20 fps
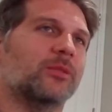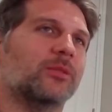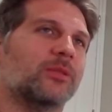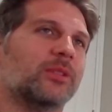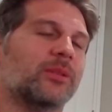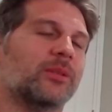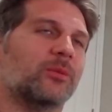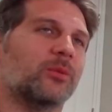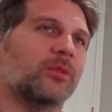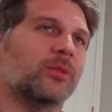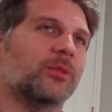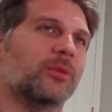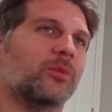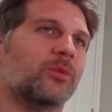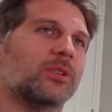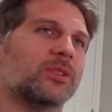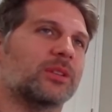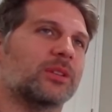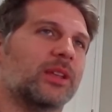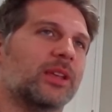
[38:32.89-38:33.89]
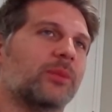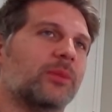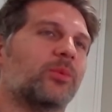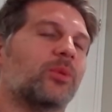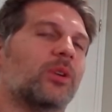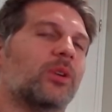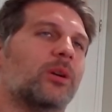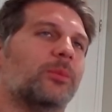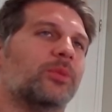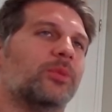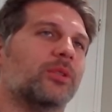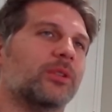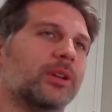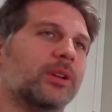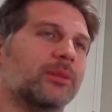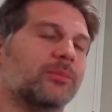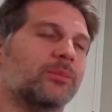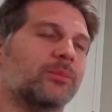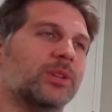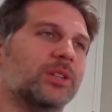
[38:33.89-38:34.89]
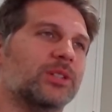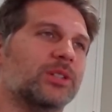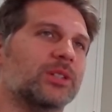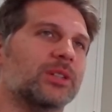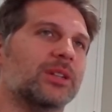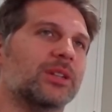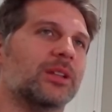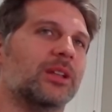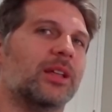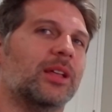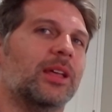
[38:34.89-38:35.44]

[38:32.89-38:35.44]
and it really wasn't a proper admission,